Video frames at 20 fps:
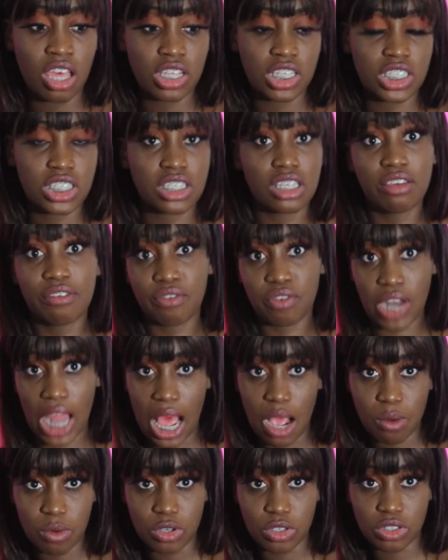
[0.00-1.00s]
see
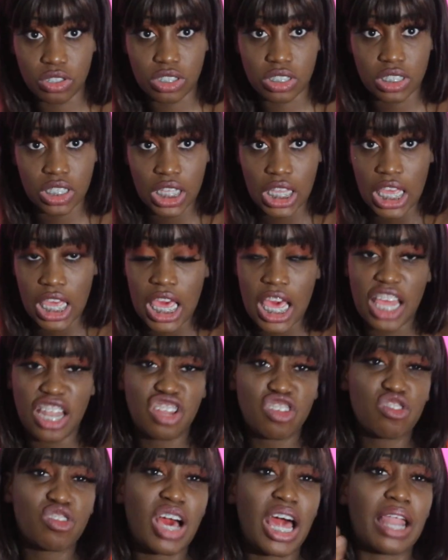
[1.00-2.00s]
flowers, and
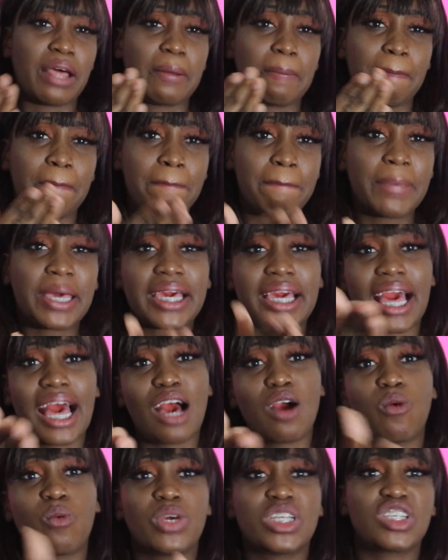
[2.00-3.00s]
then you gotta pick
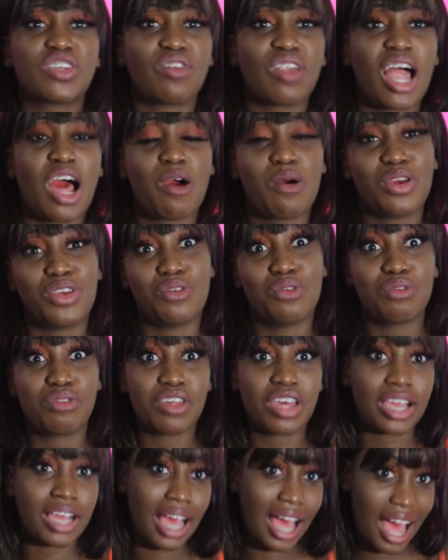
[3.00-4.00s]
out which flower you
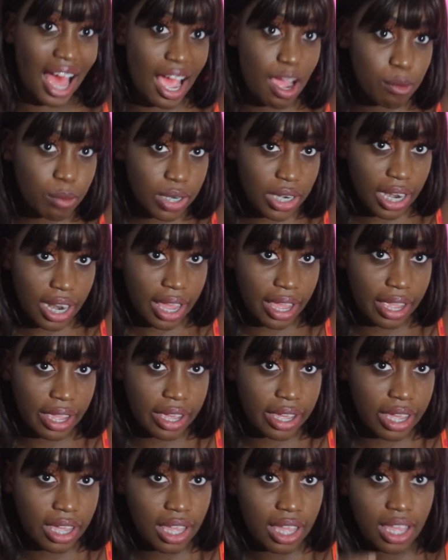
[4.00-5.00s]
think I would
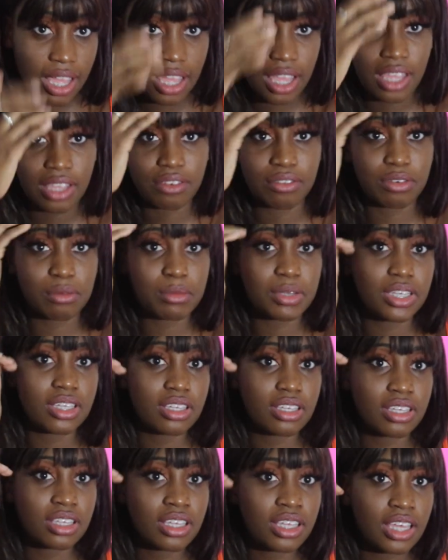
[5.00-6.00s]
like to me,
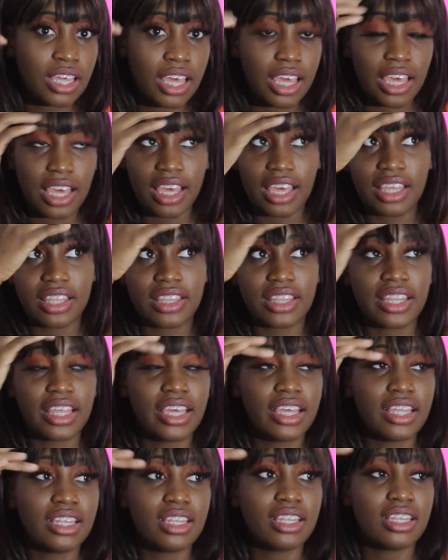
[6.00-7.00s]
and
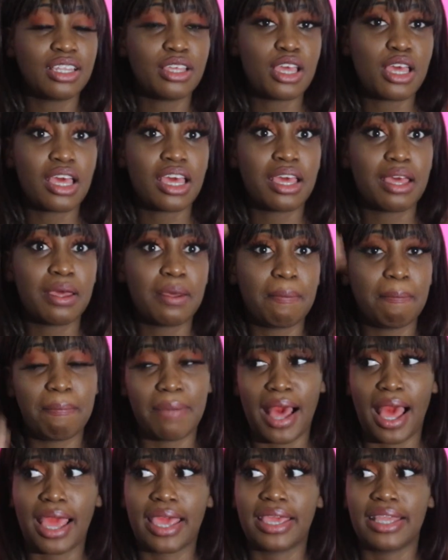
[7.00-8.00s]
then
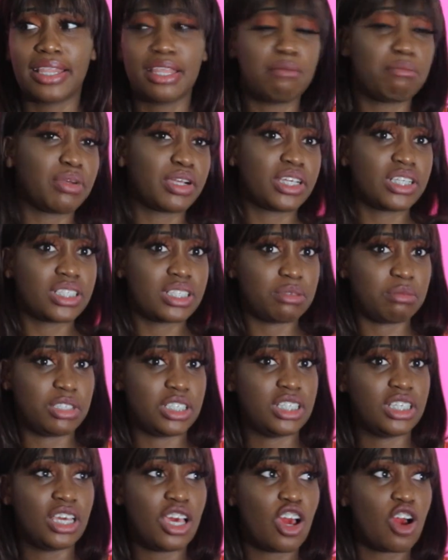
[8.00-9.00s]
buy it and bring it to me.
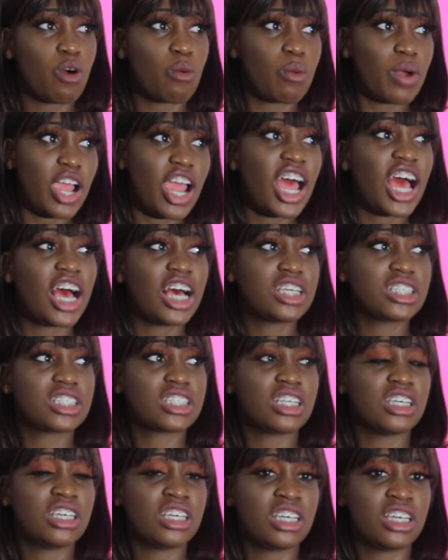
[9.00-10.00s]
Whereas,